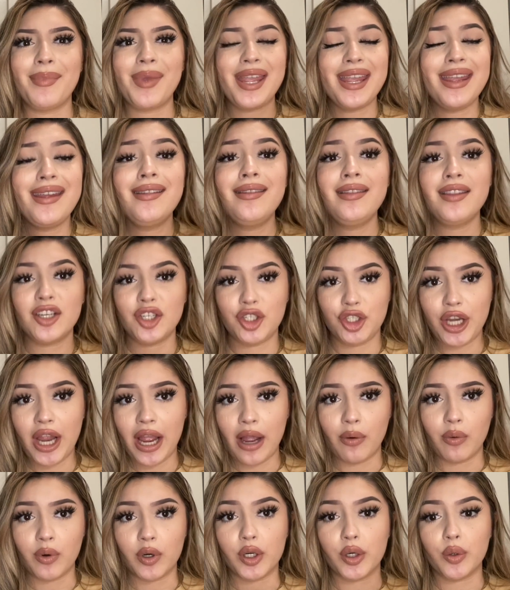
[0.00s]
In the
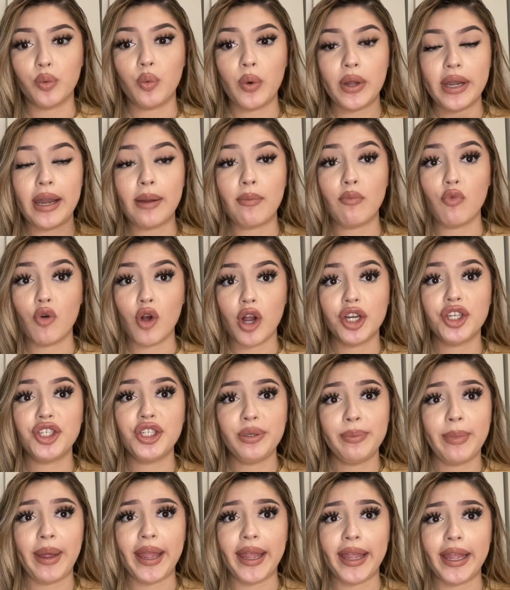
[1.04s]
shower, when I'm washing
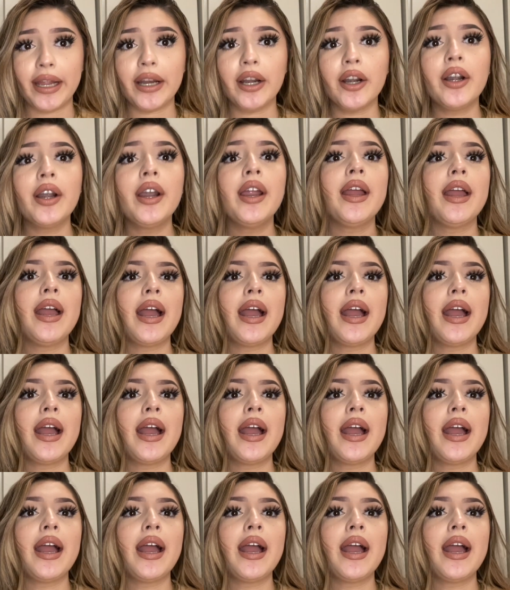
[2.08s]
my hair,